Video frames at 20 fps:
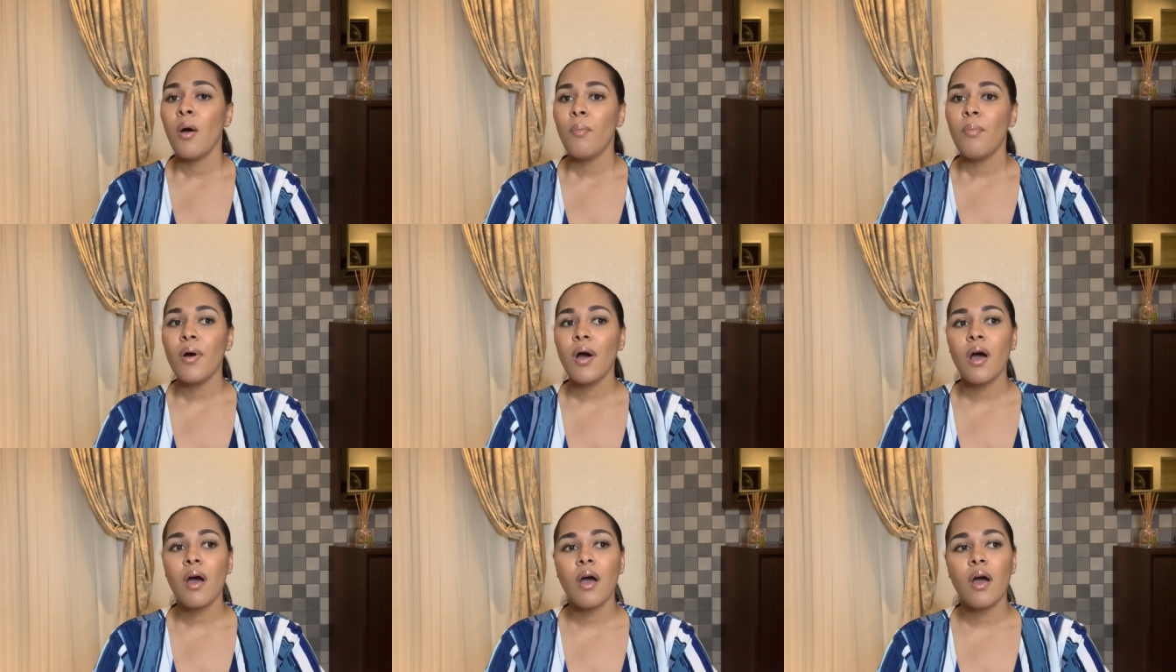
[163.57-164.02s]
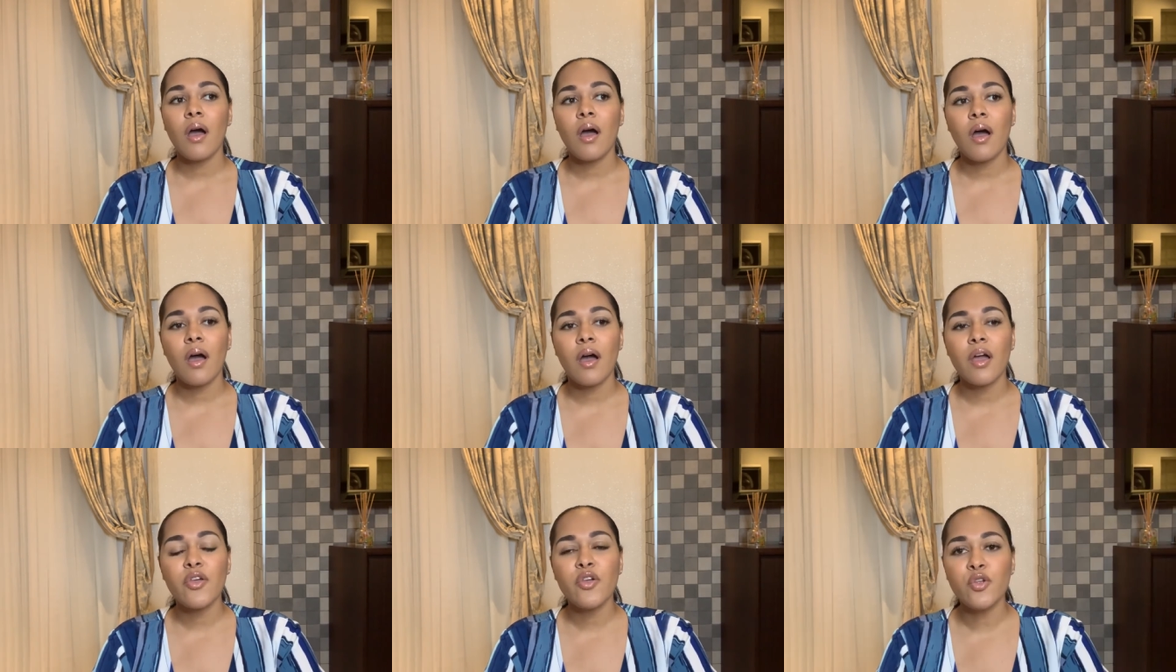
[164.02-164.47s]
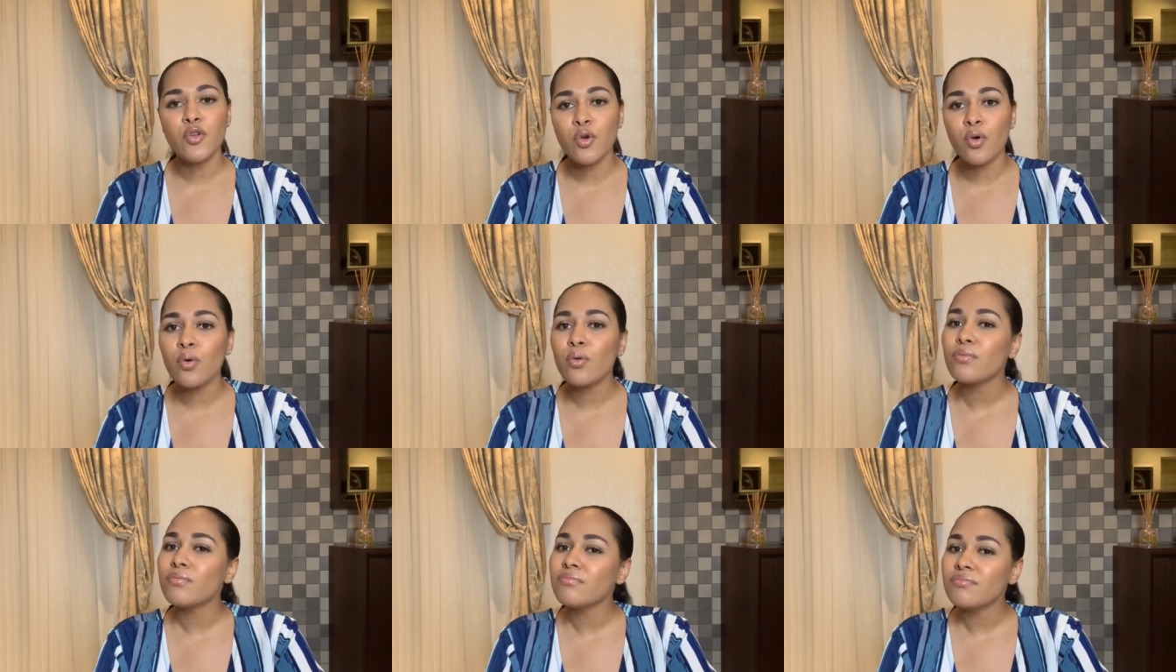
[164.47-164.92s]
But, you
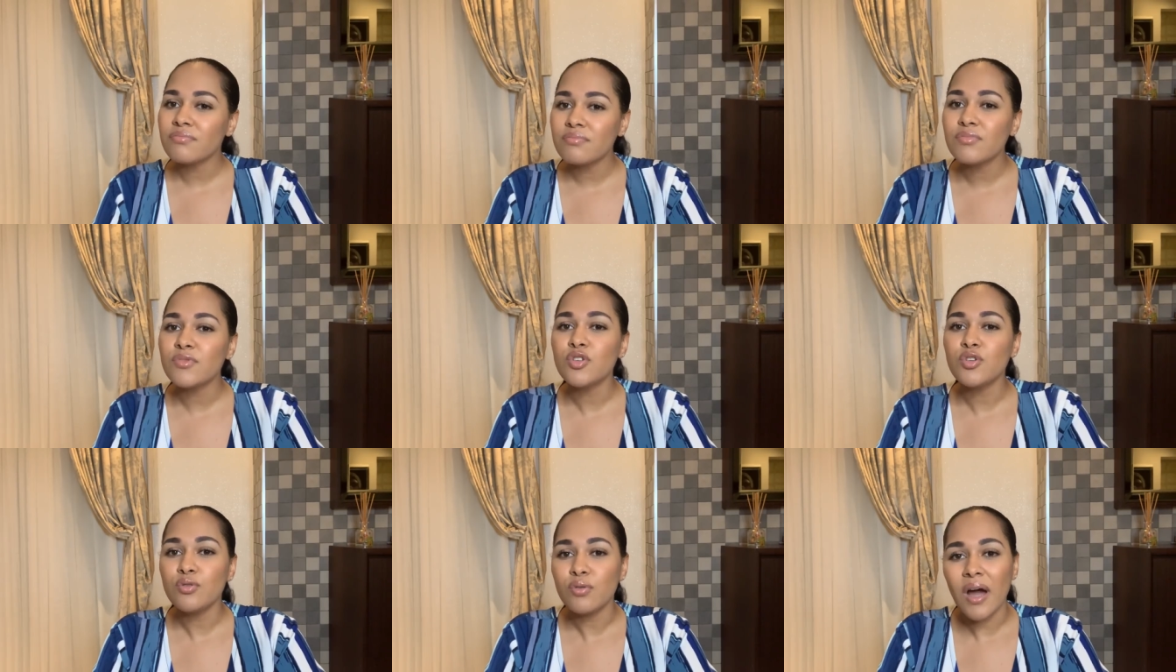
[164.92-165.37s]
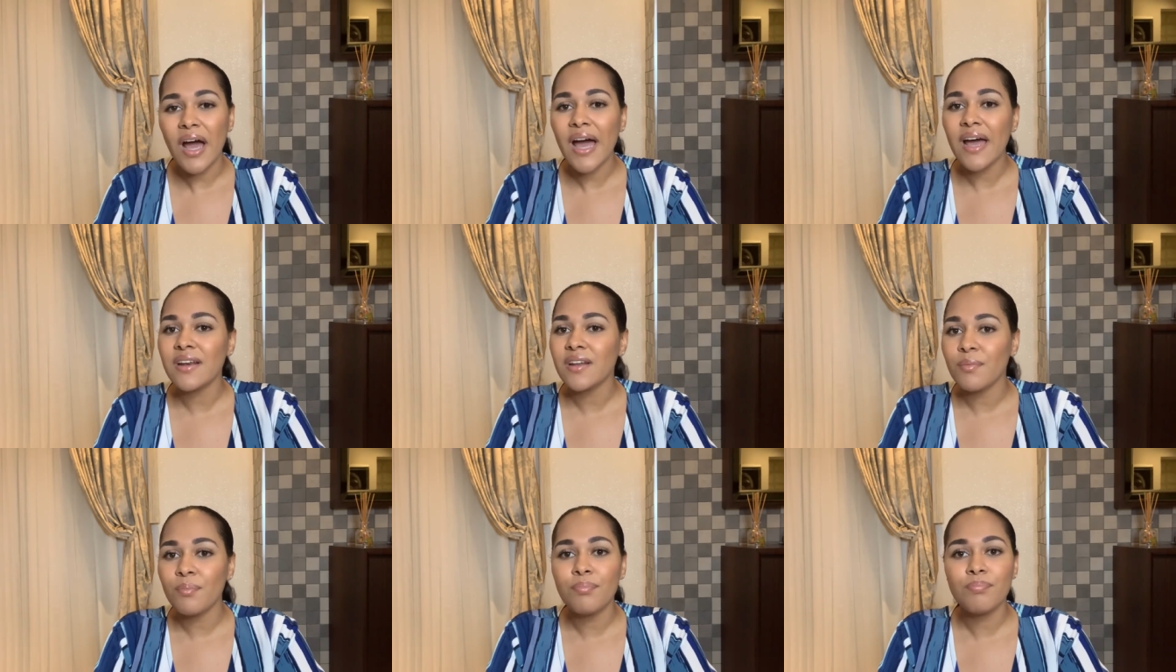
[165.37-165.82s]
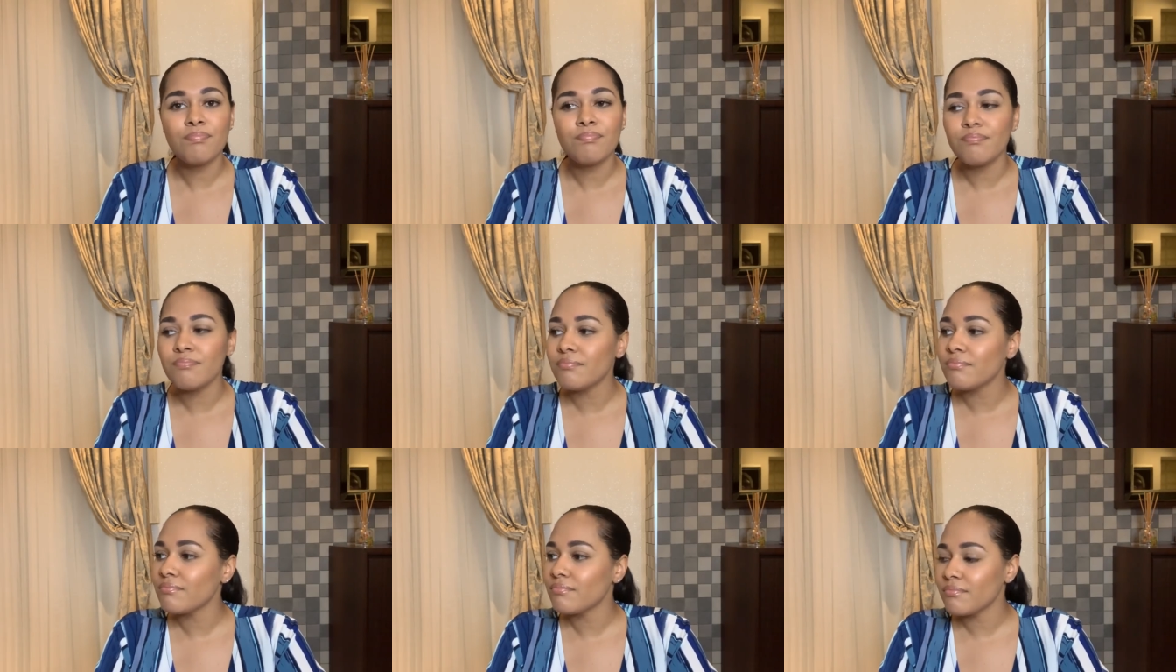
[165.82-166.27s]
know, you had a
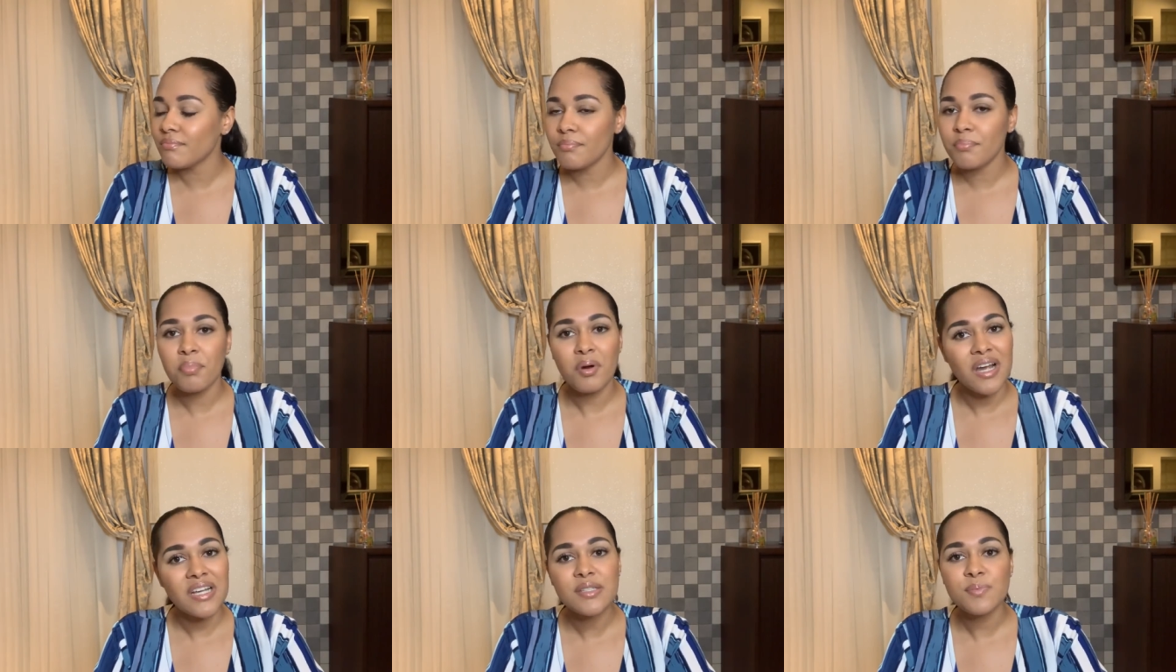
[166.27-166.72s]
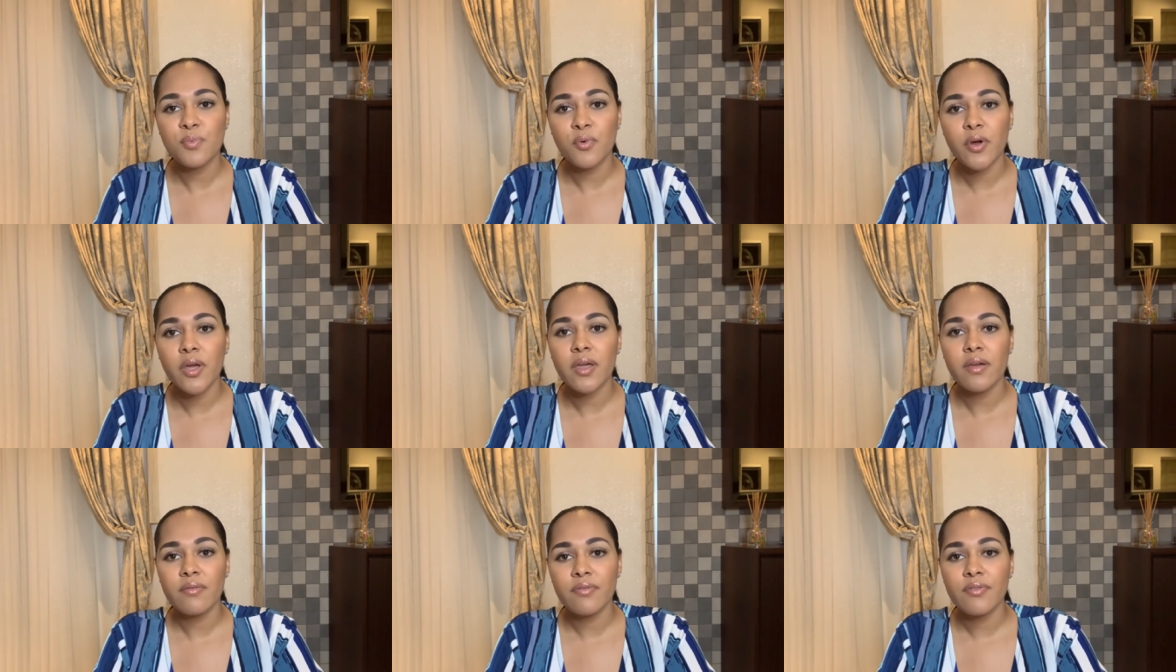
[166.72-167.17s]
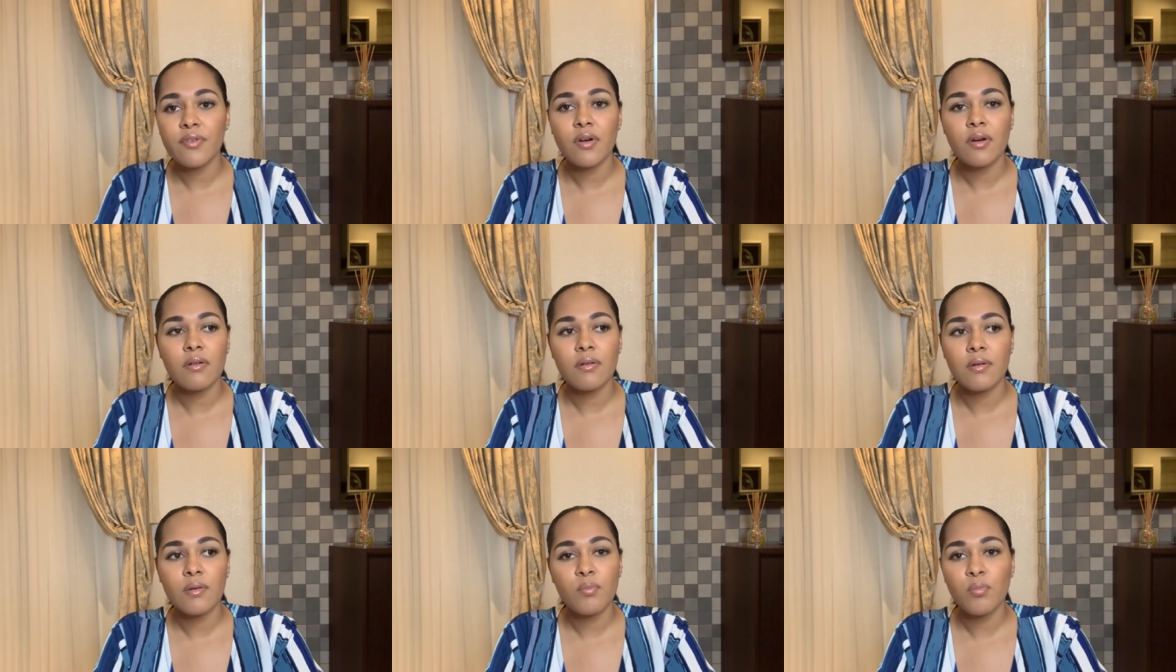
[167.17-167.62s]
price point
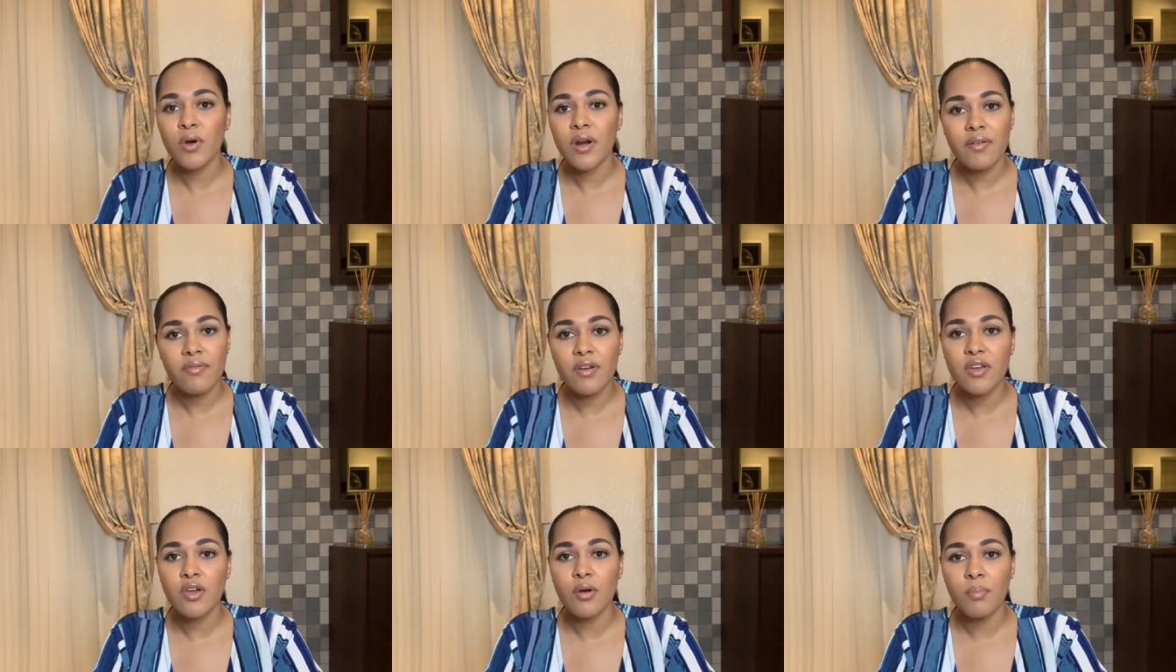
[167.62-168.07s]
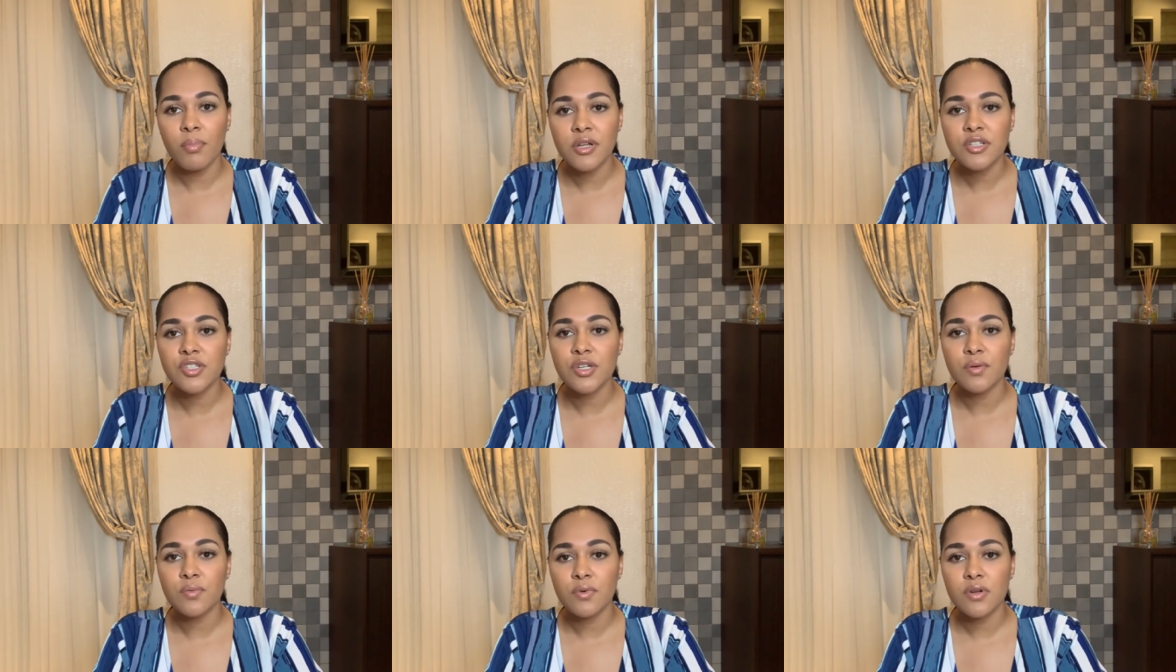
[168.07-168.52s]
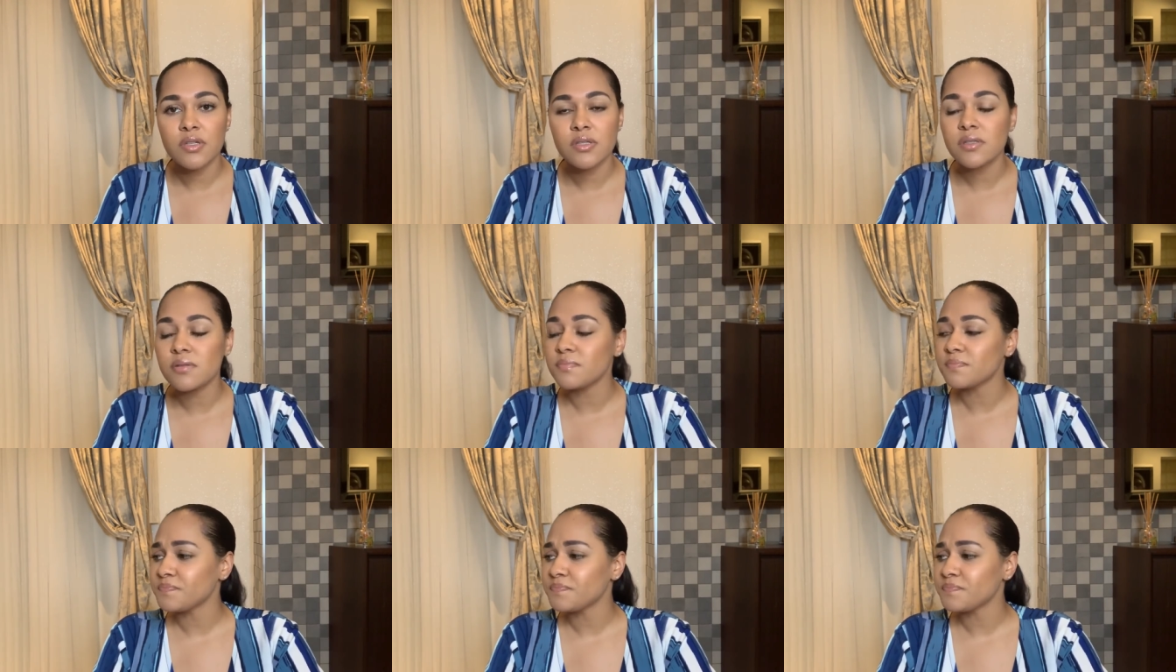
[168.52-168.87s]
for whatever your budget was.